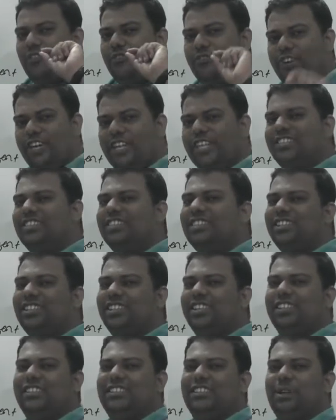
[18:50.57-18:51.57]
we
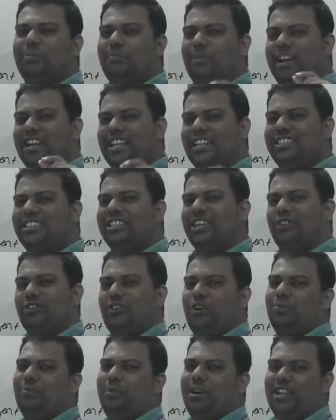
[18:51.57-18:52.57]
discuss in metals and
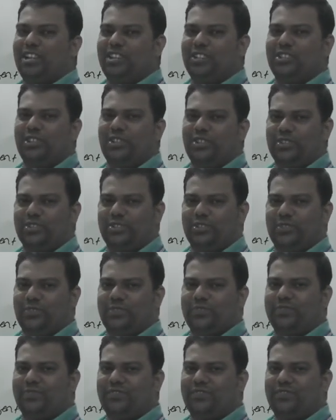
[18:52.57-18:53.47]
non-metals also.